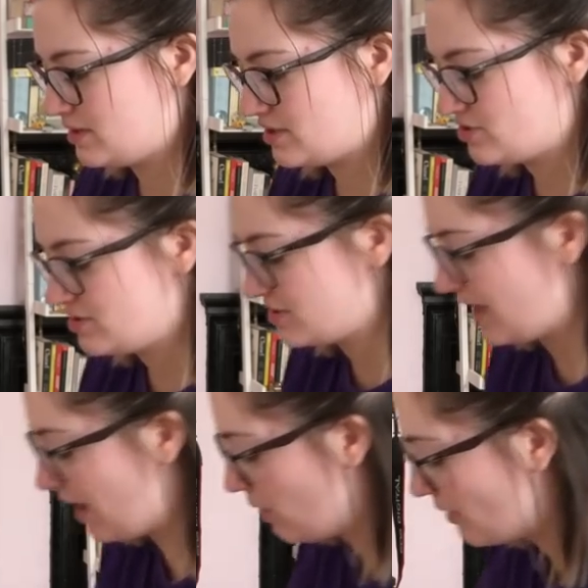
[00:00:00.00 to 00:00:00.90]
Let's just
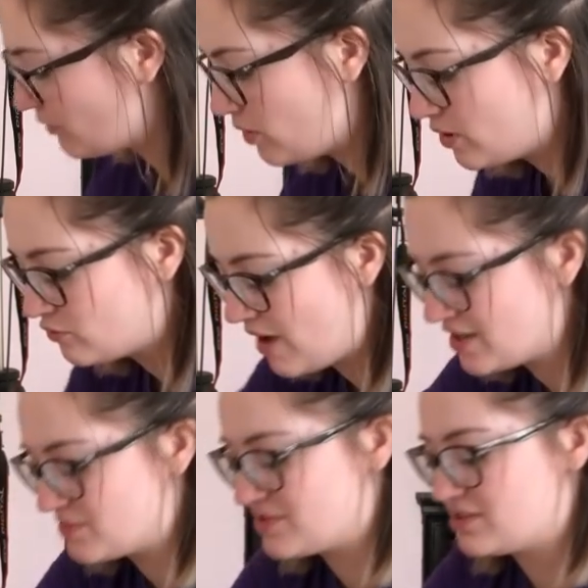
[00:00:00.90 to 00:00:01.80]
get out. I've got a lot of
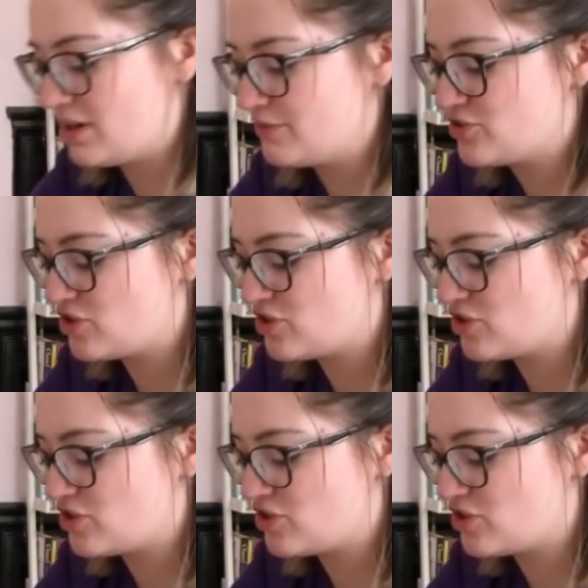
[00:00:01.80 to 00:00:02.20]
random stuff